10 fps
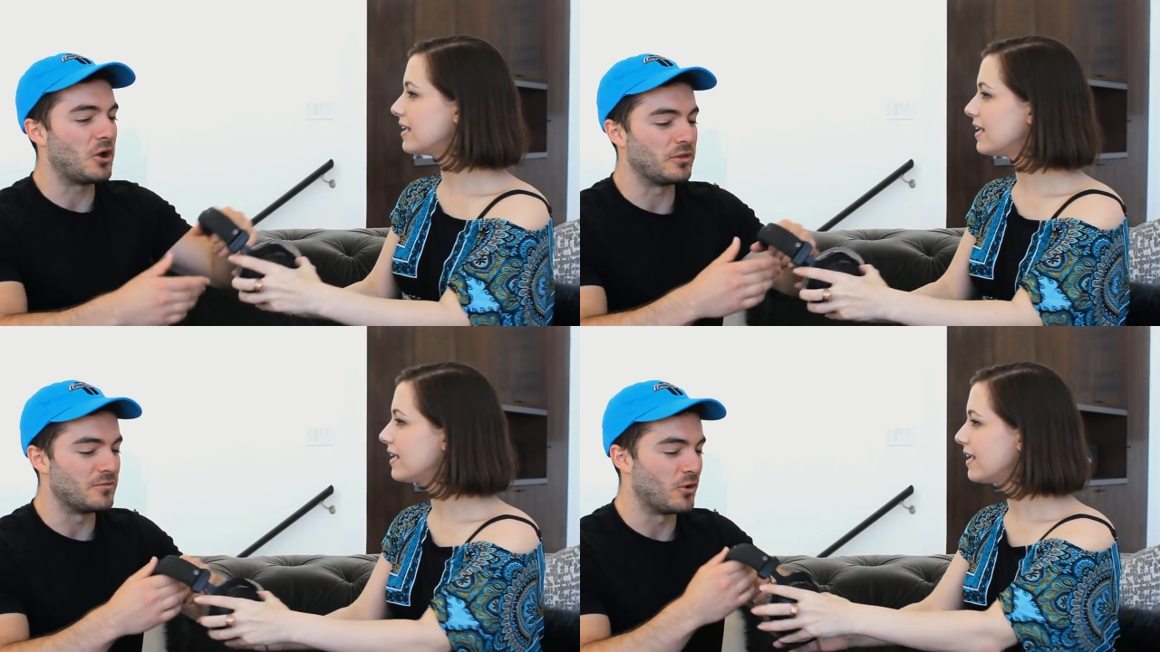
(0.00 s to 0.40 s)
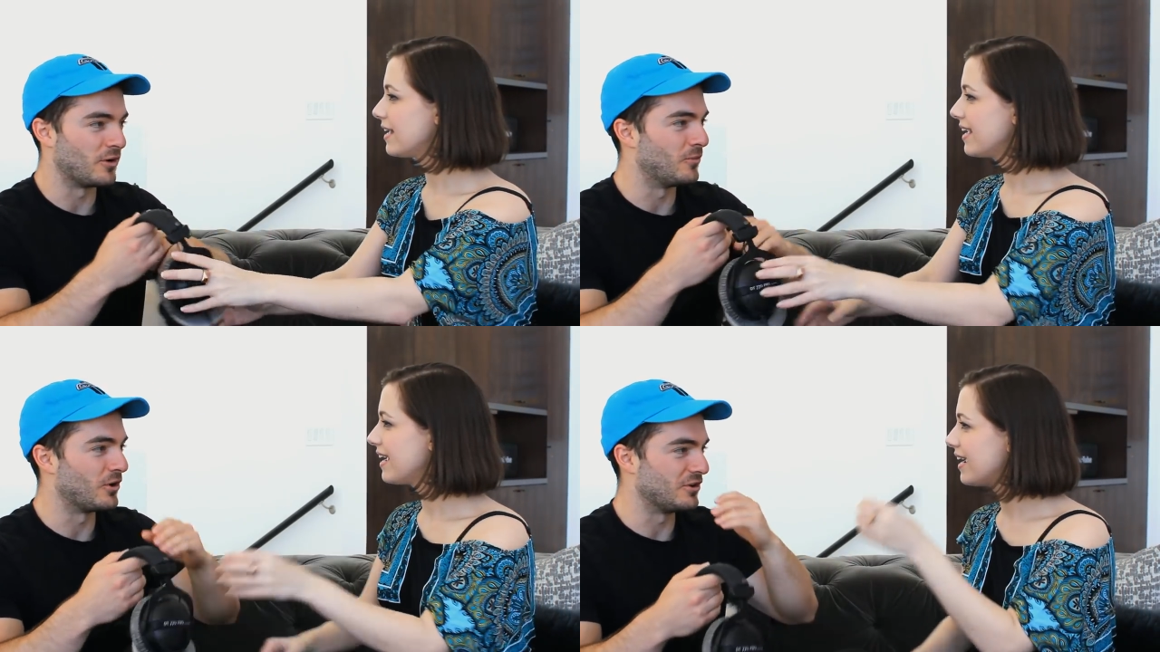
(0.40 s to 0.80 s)
Speaker 1: we go, the
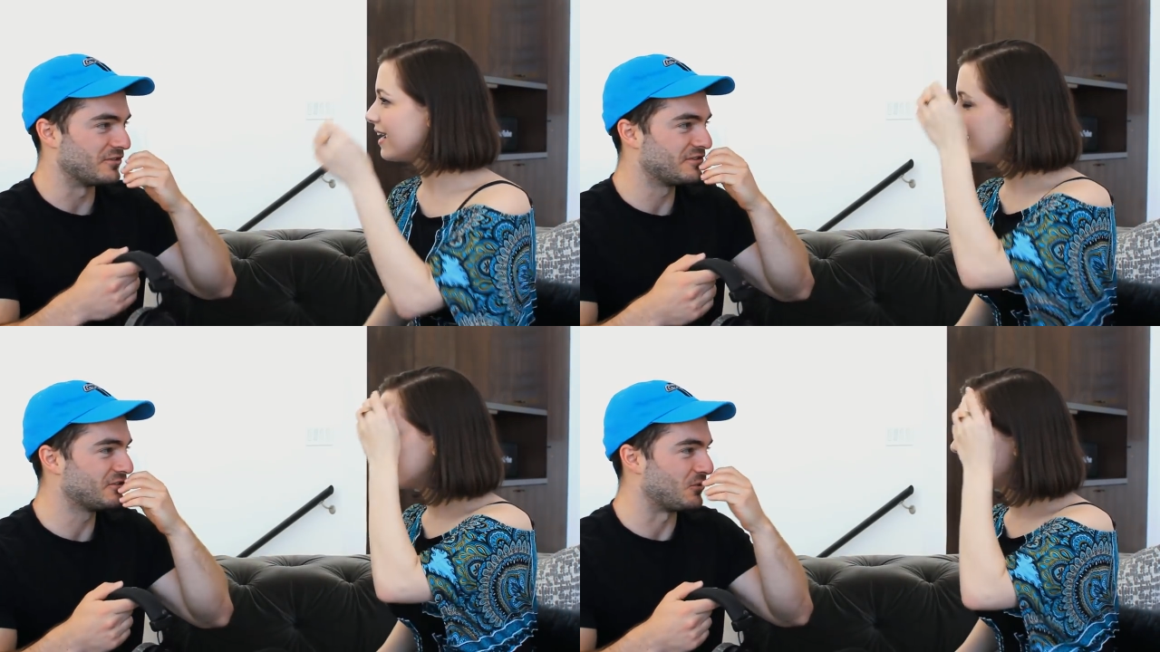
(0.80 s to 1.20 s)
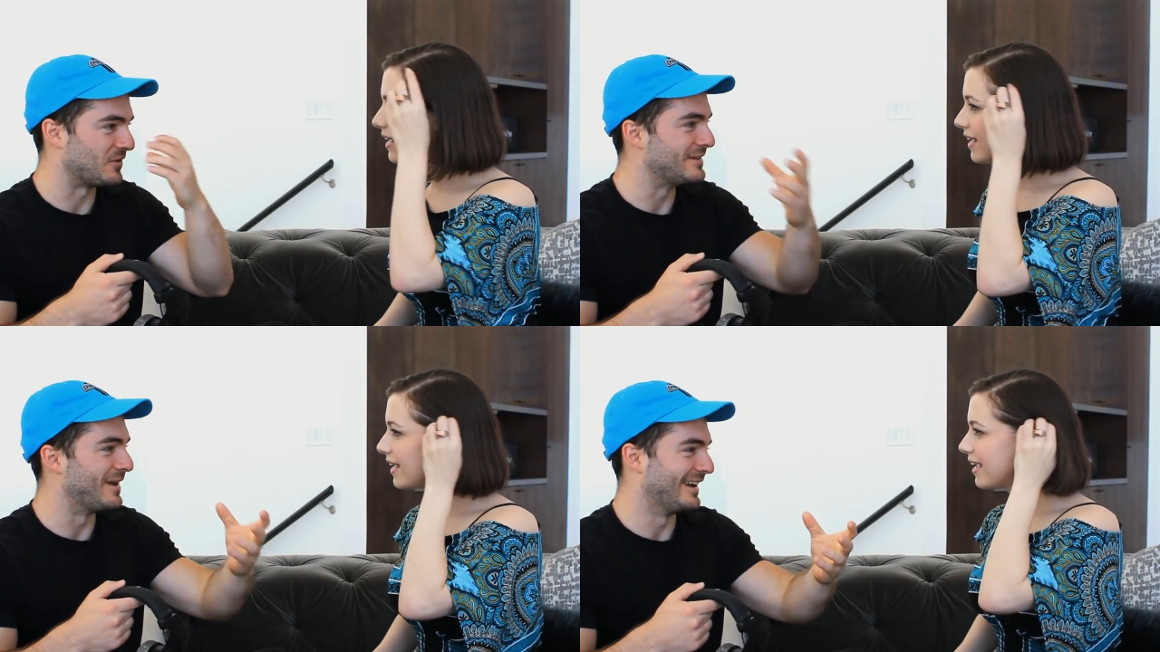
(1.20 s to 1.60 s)
more and more you're
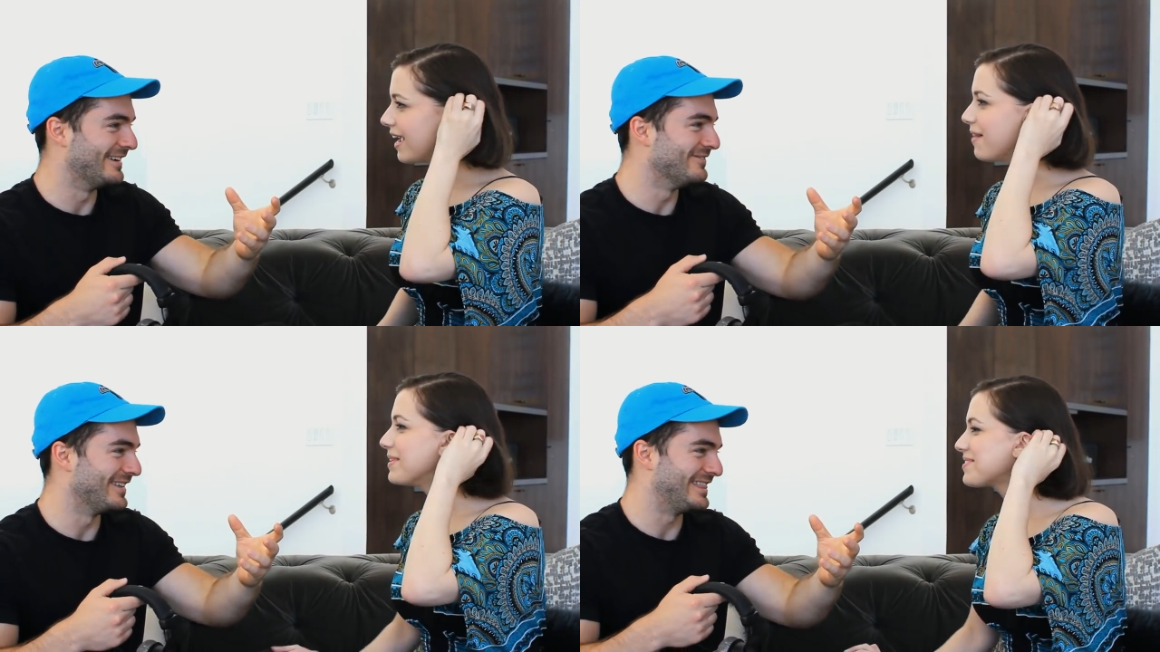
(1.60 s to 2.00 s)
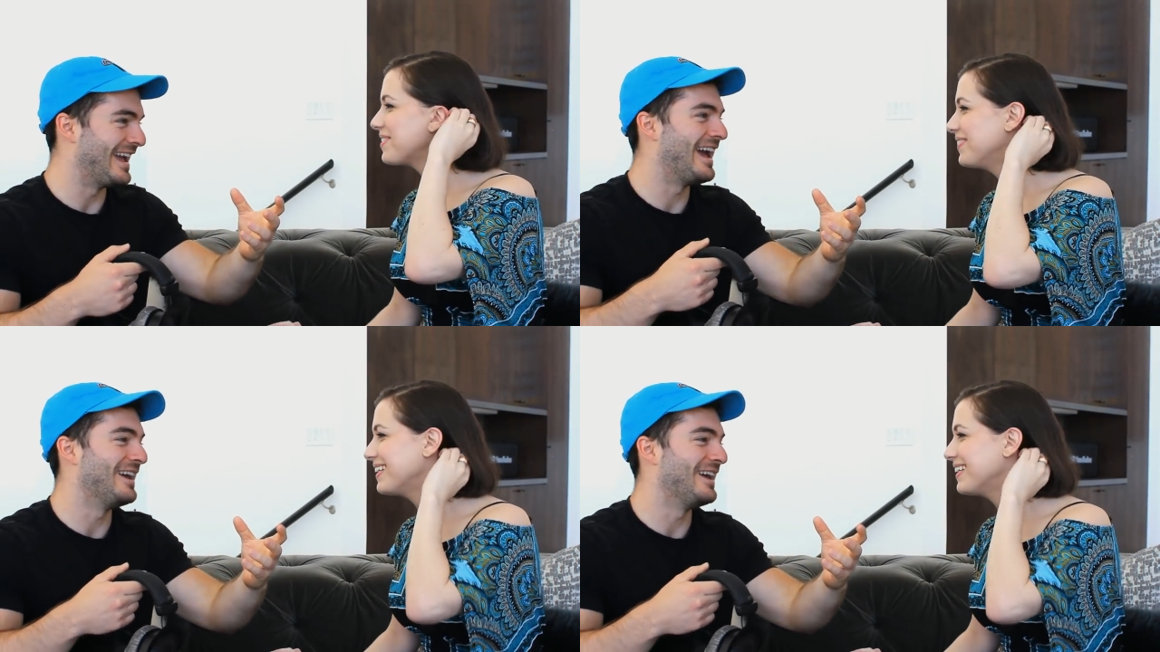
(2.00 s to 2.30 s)
screaming with the